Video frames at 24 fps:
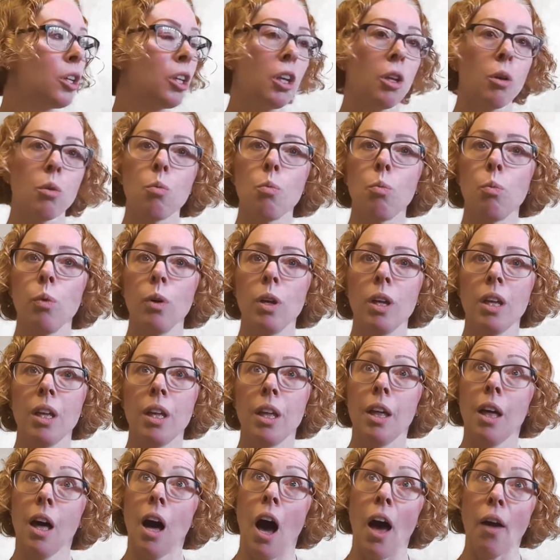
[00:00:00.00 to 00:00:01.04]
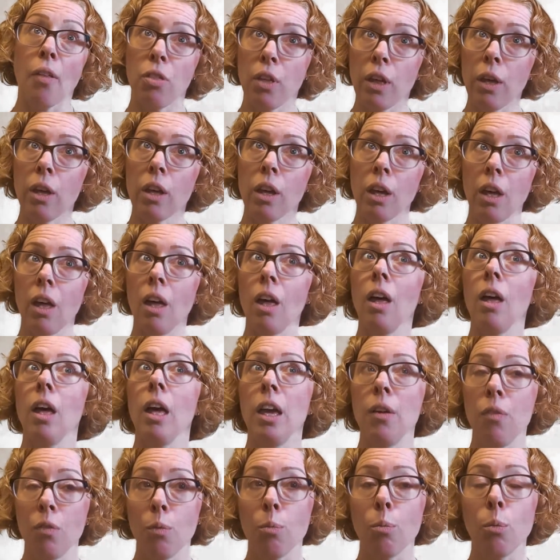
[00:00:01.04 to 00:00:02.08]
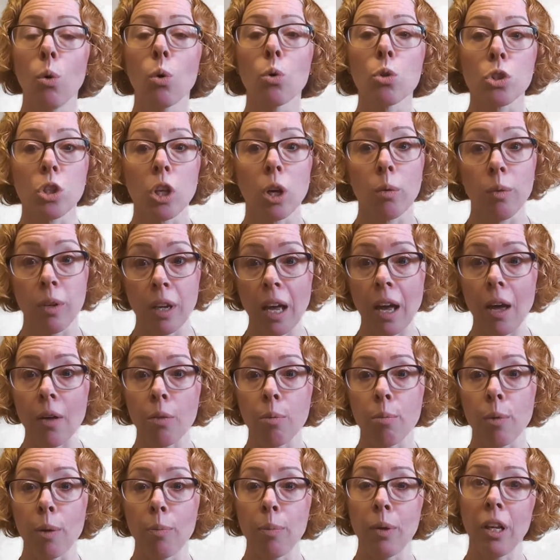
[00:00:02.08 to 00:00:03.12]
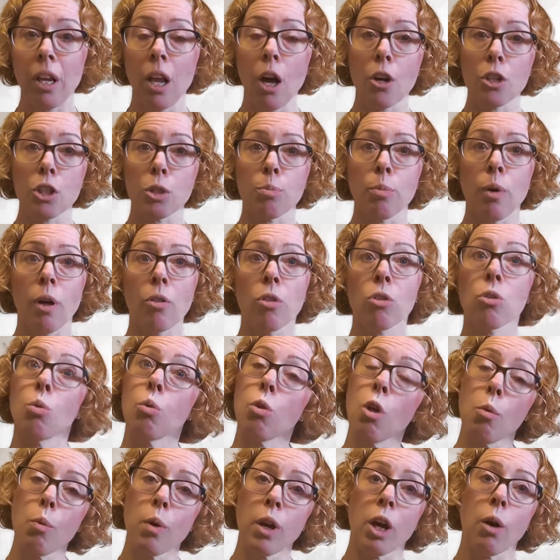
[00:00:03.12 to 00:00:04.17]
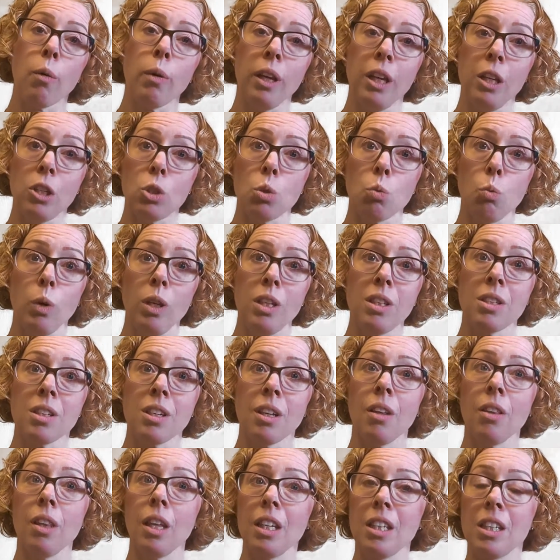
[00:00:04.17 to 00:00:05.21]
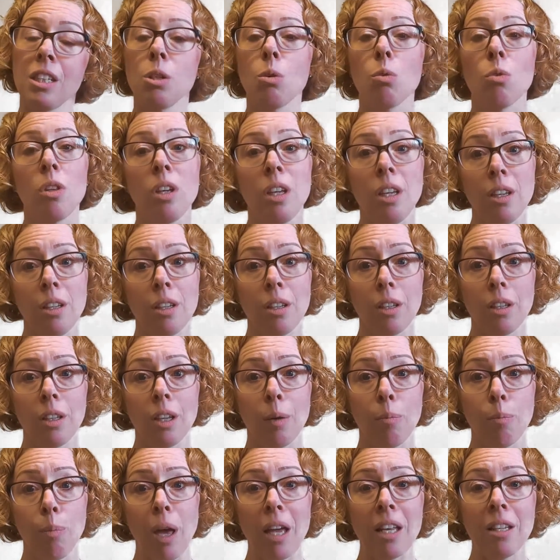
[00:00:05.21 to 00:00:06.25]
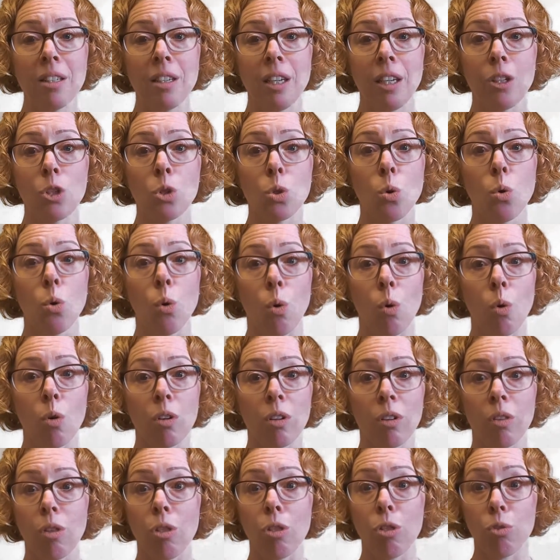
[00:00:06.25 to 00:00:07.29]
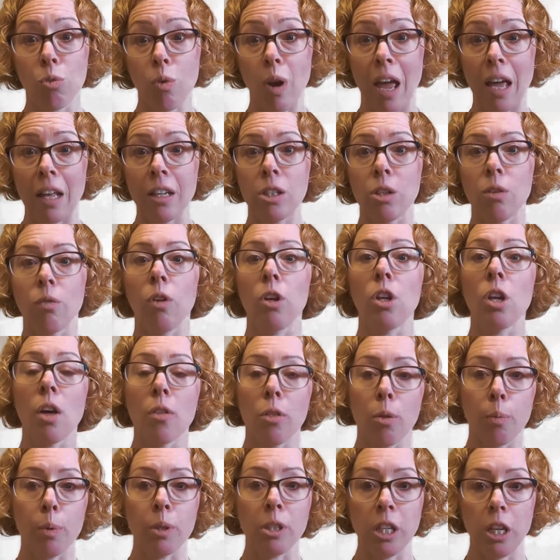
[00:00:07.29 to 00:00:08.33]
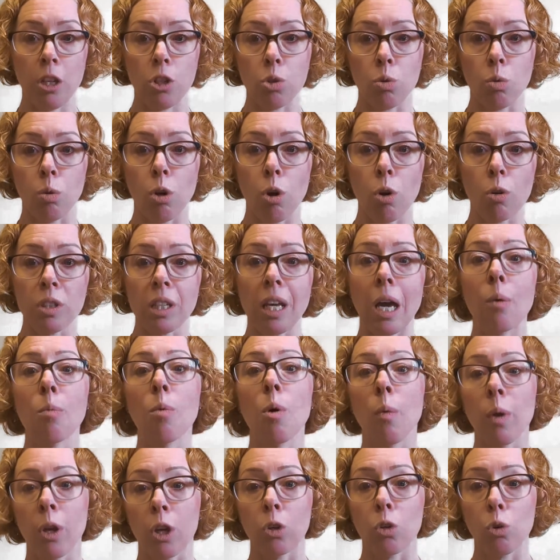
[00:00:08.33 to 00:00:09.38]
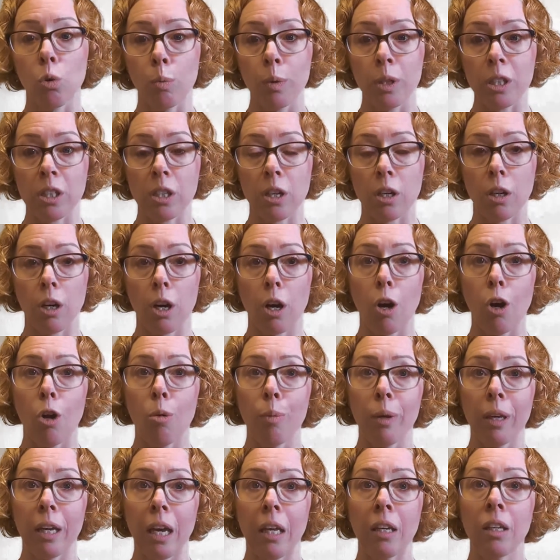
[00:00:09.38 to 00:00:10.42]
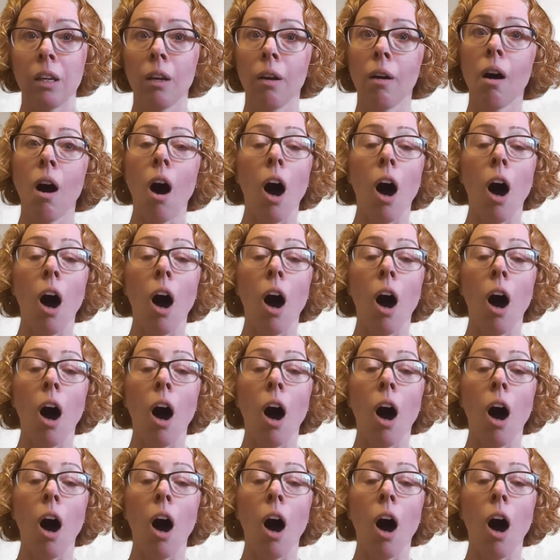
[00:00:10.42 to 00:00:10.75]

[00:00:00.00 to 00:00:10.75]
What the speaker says: I think even more so now than maybe last month, although we're going into winter, there's still the impending talk and threat of another potential lockdown where we could all be stuck at home again.